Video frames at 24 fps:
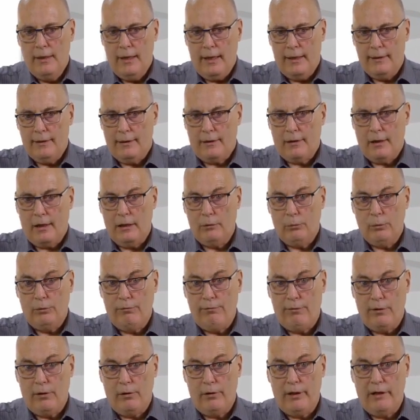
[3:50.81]
And the current would
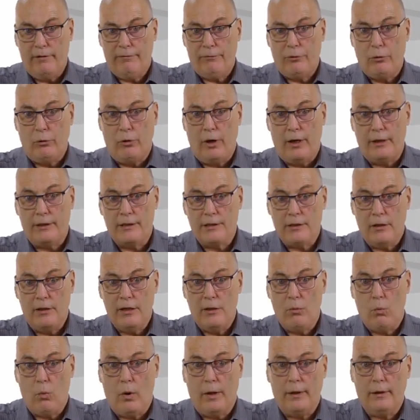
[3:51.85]
flow left to right. There's
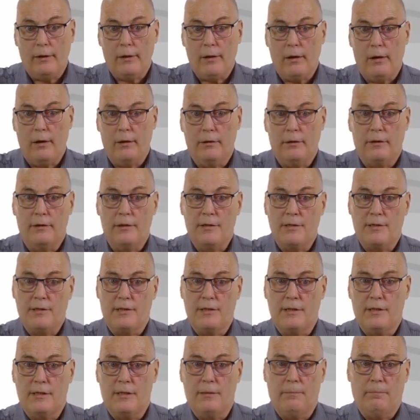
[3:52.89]
only one current in this
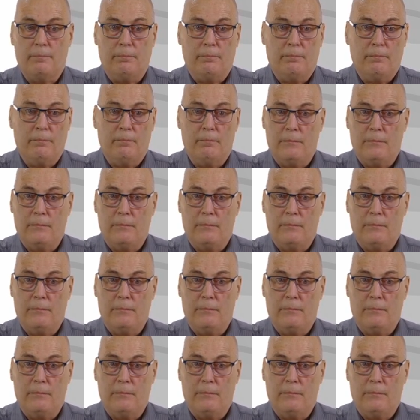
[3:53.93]
system.